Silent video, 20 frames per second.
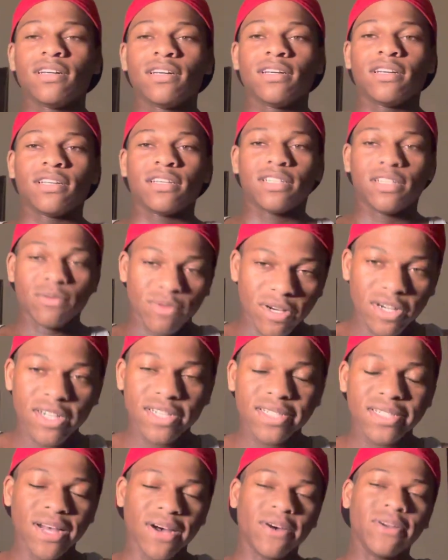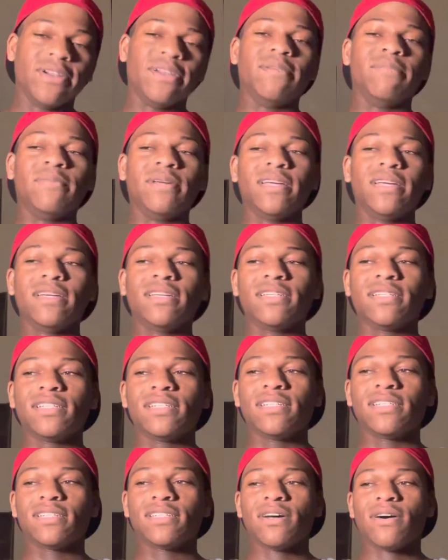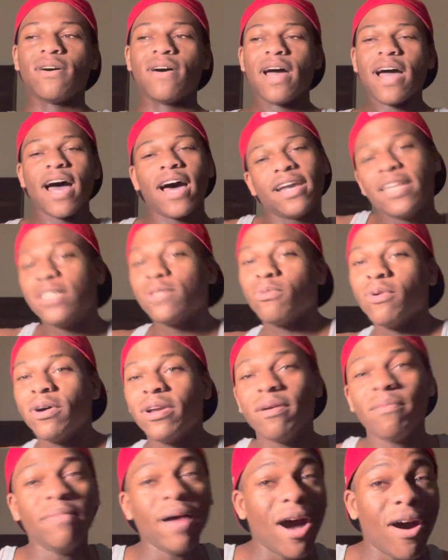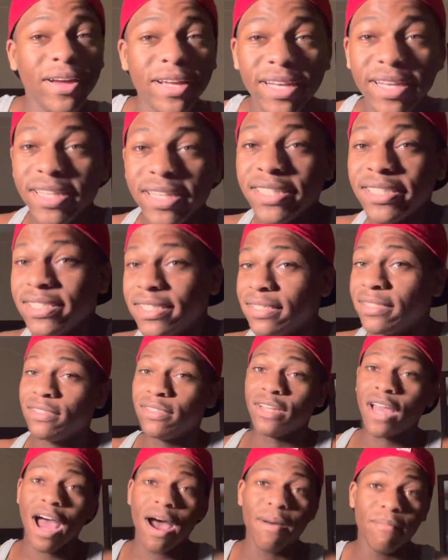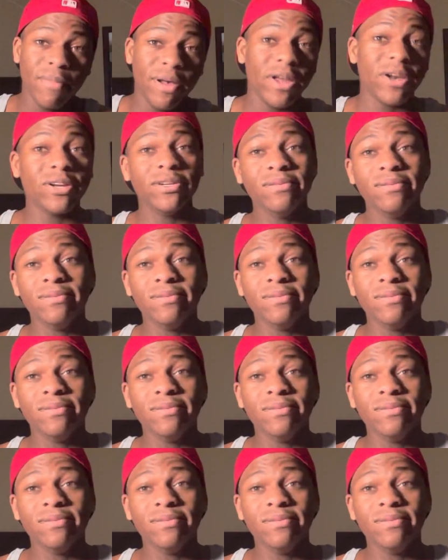she was older than me. So how this went about is I met her